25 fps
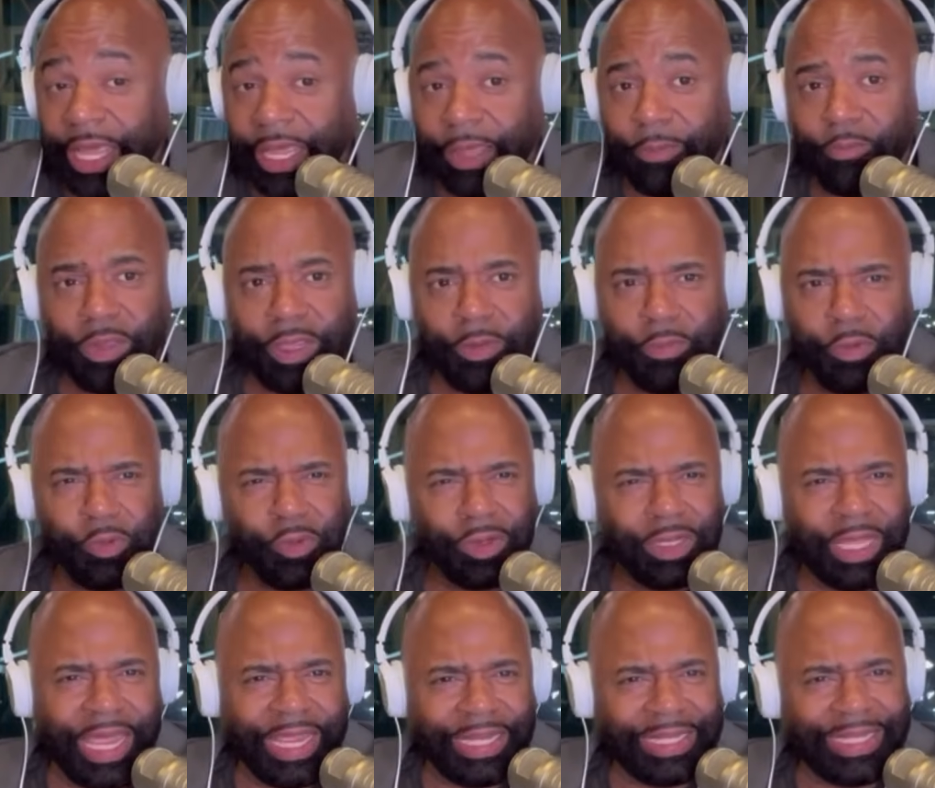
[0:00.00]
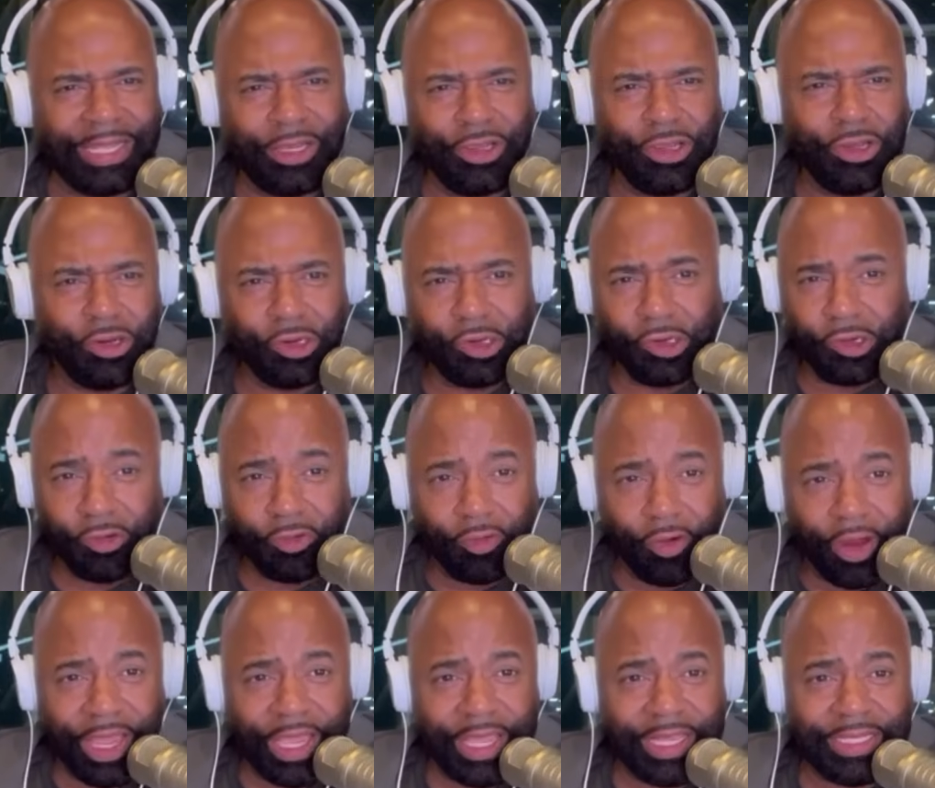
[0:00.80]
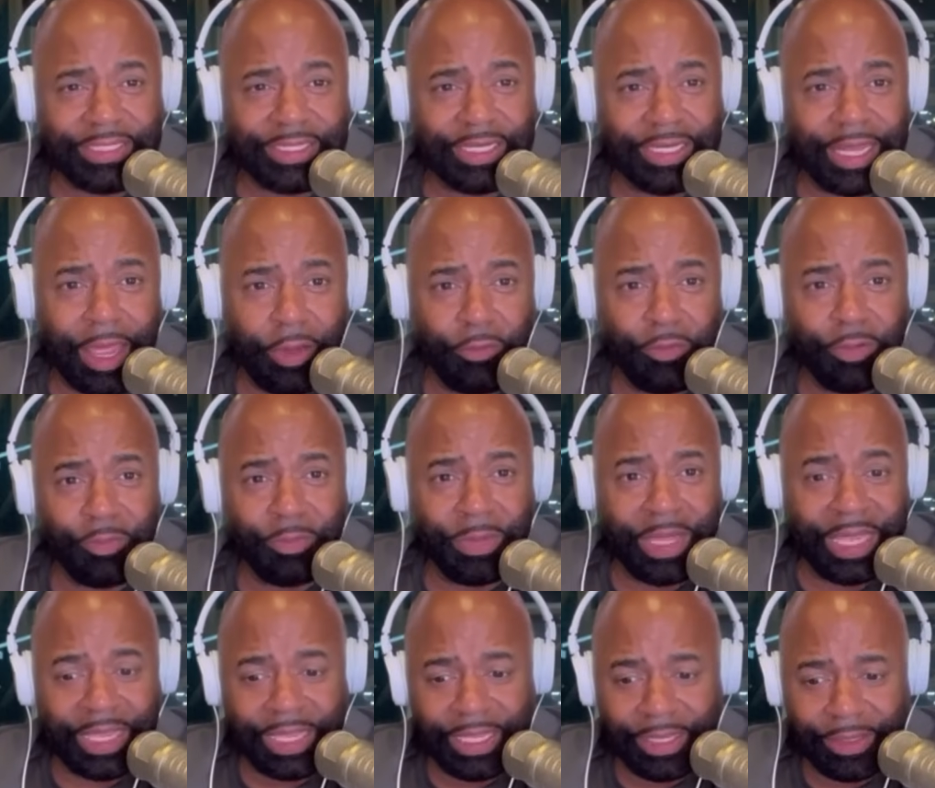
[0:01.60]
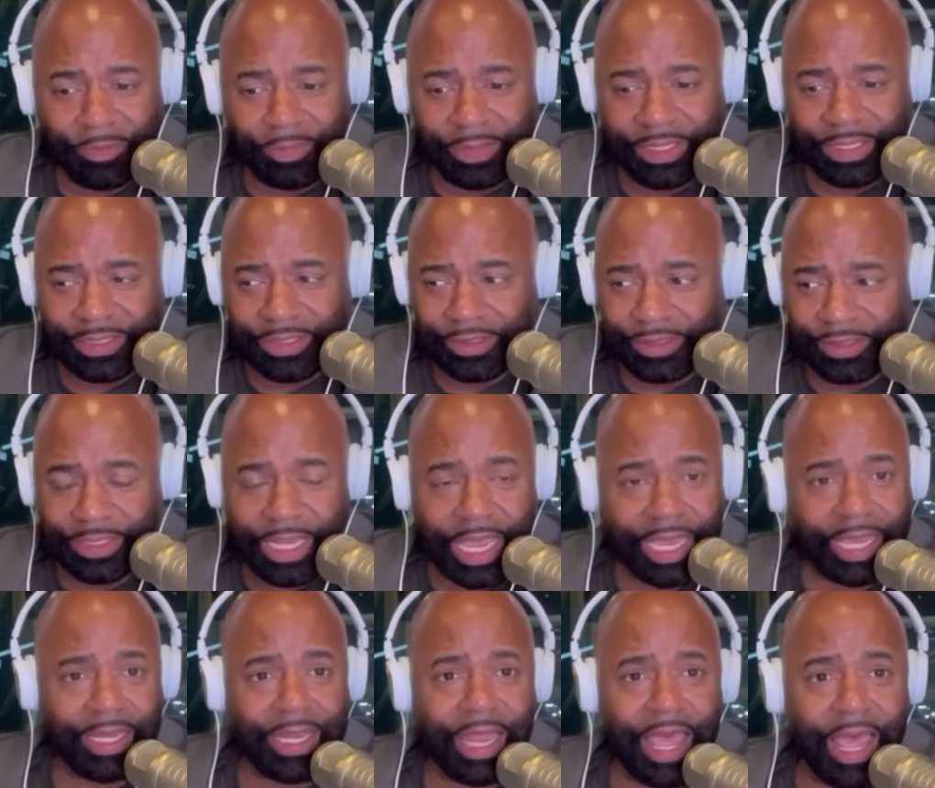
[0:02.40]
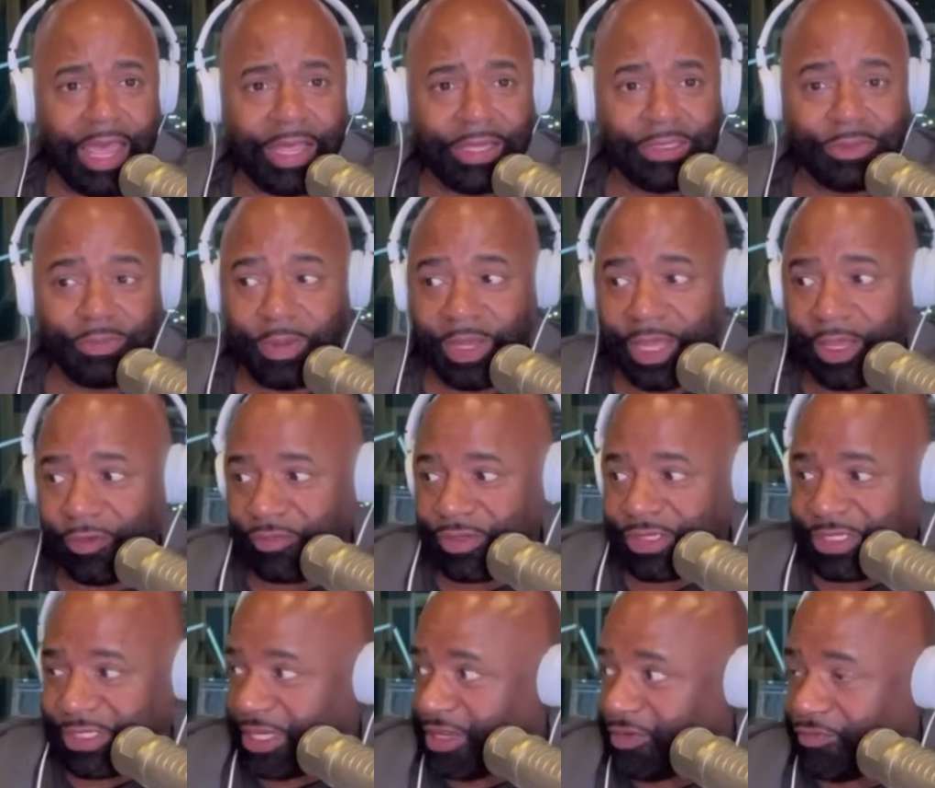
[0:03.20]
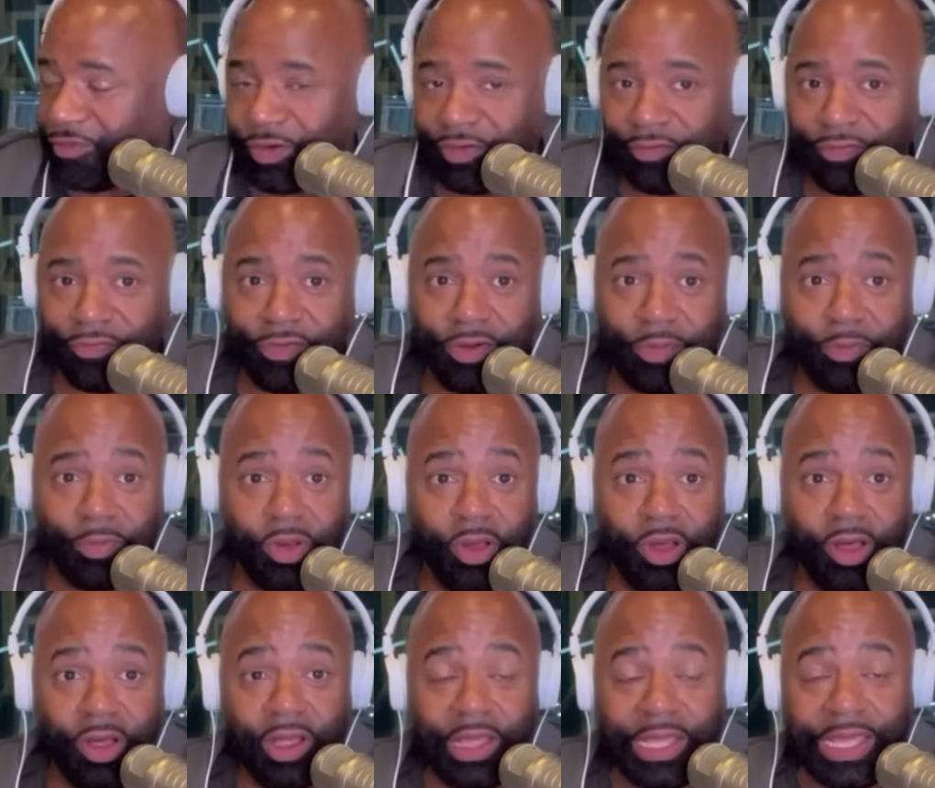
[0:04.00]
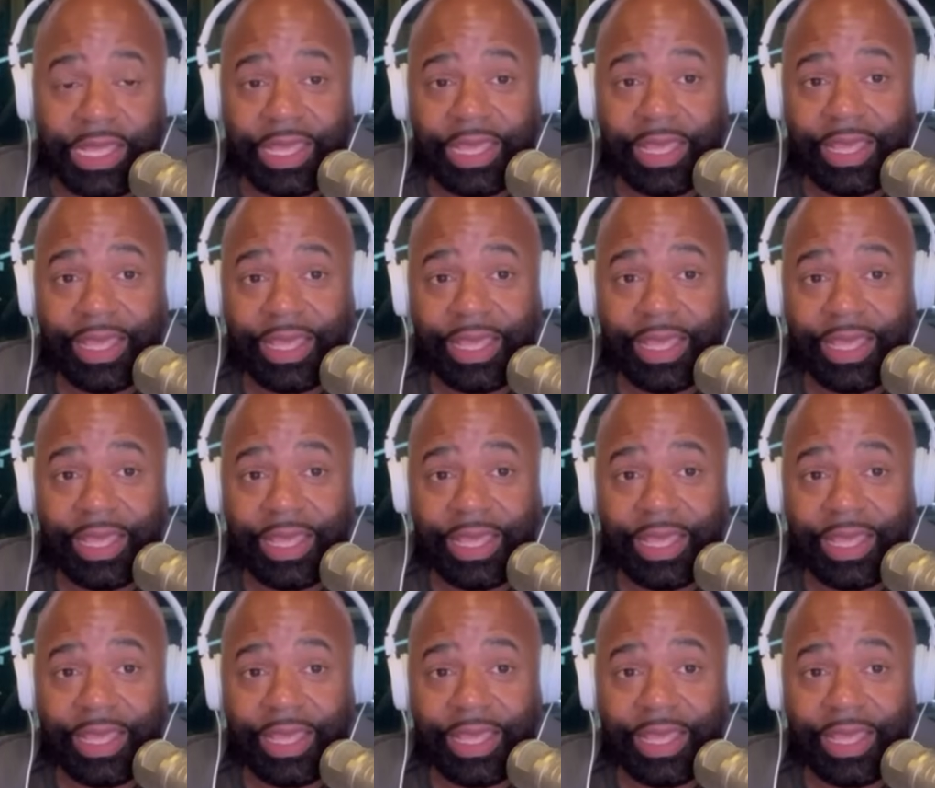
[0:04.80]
And people were like, you're crazy. That would make him the second highest paid receiver in football.